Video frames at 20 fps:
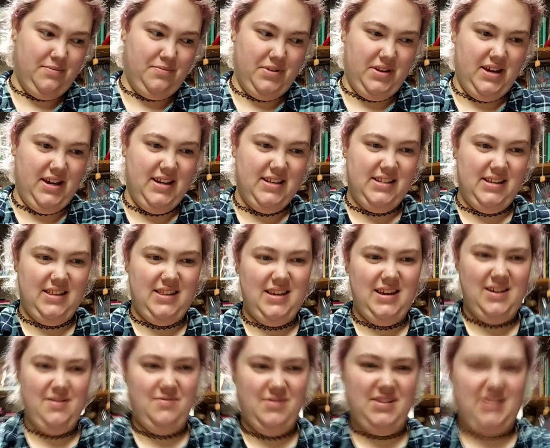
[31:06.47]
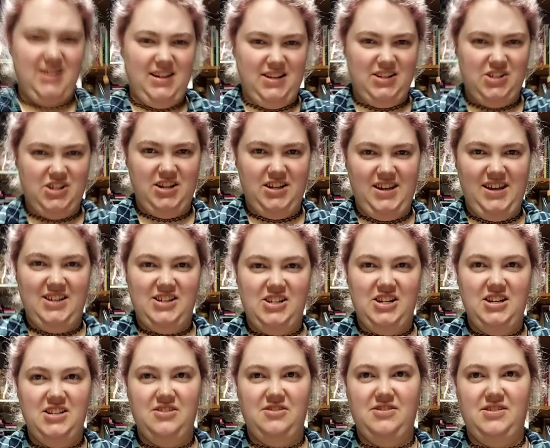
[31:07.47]
I think it was like a Chuck E. Cheese or
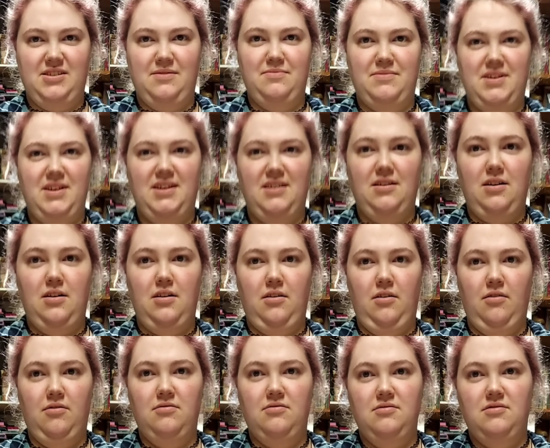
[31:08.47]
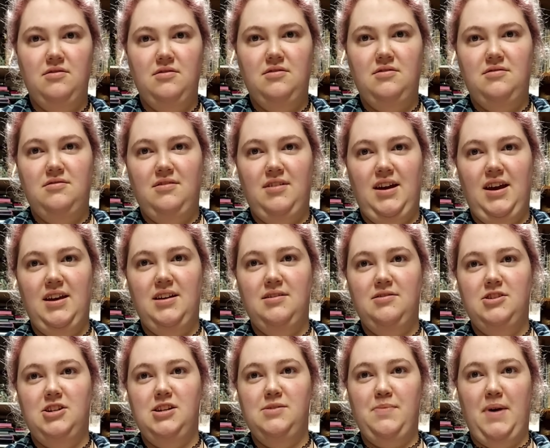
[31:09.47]
something. Uh oh. And she's back.